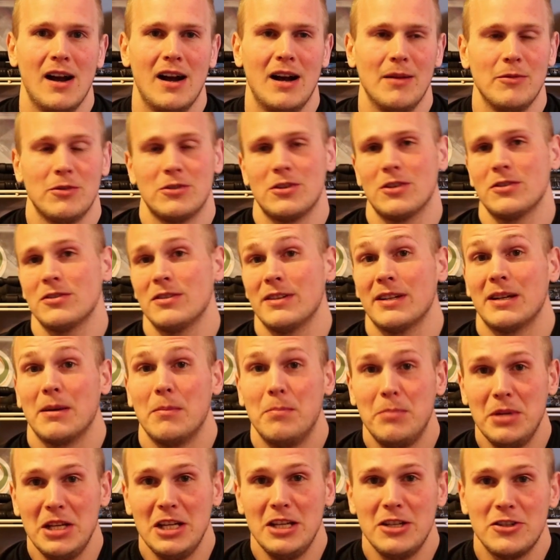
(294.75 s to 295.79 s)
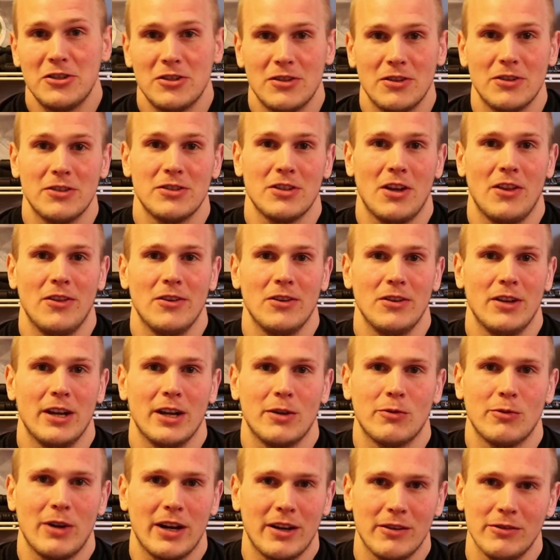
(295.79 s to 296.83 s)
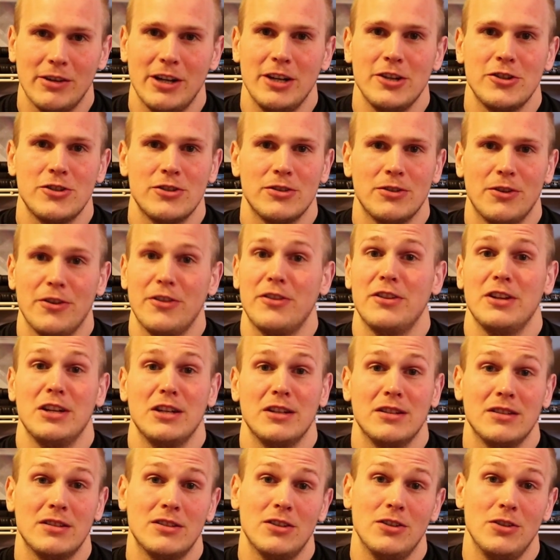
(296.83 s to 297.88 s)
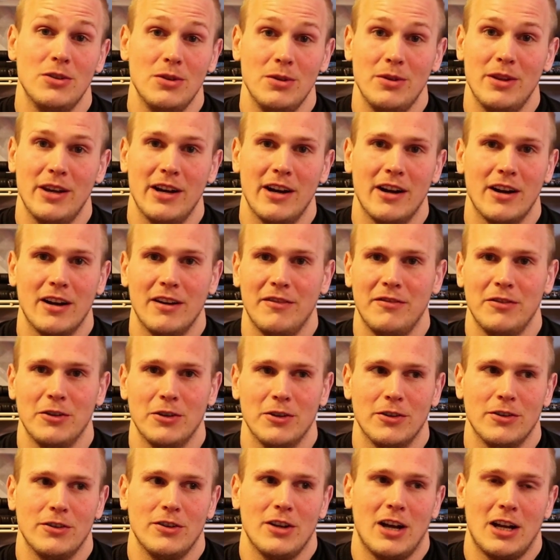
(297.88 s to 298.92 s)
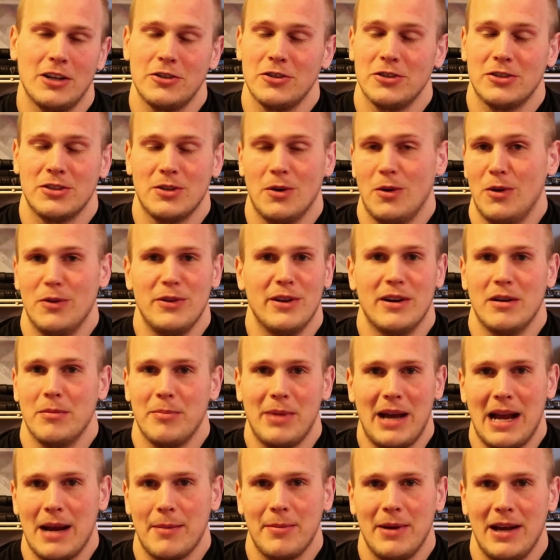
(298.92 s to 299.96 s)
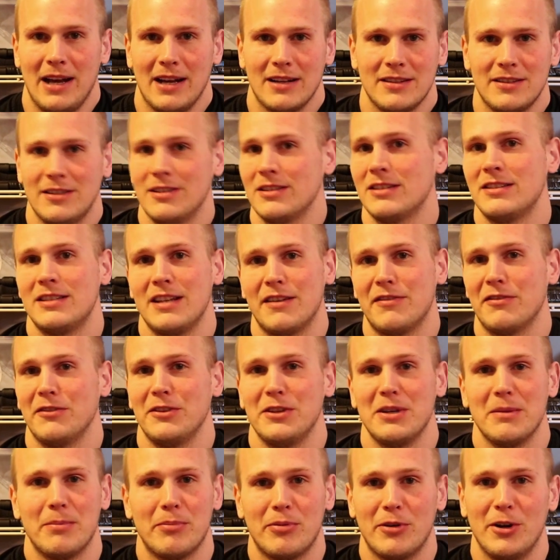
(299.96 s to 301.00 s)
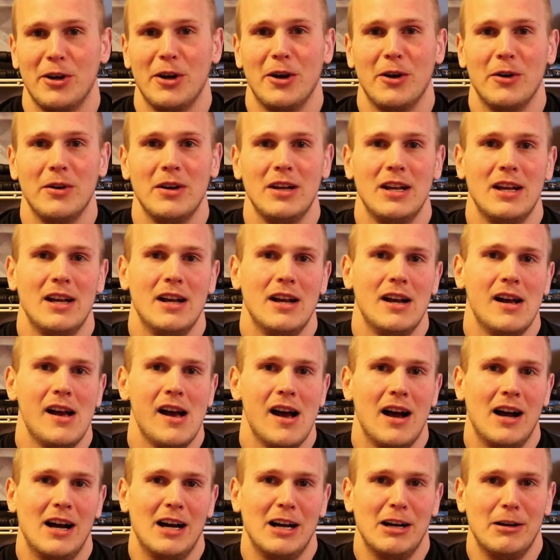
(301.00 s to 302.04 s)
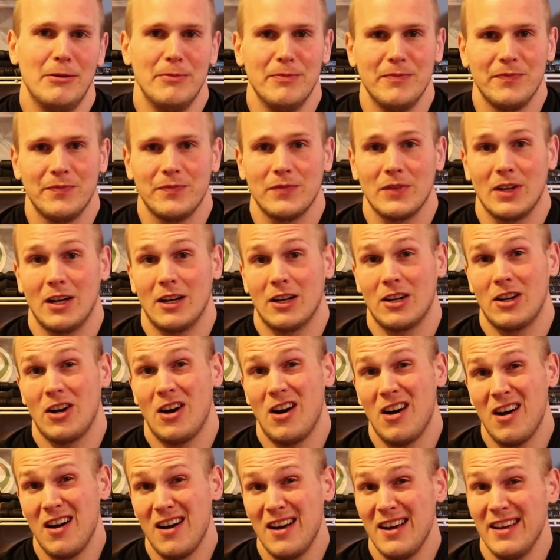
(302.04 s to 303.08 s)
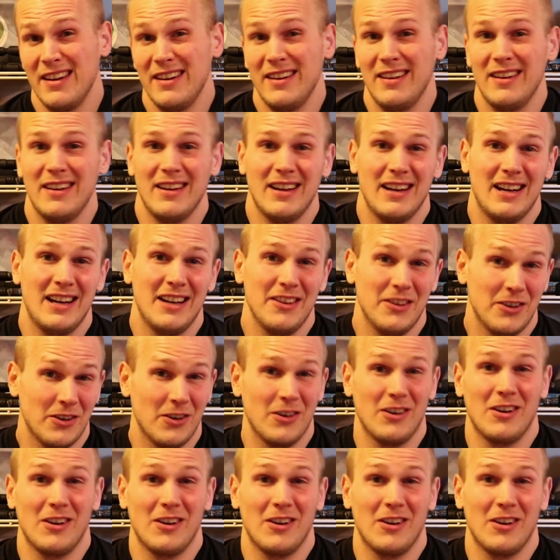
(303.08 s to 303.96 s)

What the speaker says: There's also like a beach. There's other like recreational things to do there if you're not just going there to backpack. So that's definitely a pro. A con, there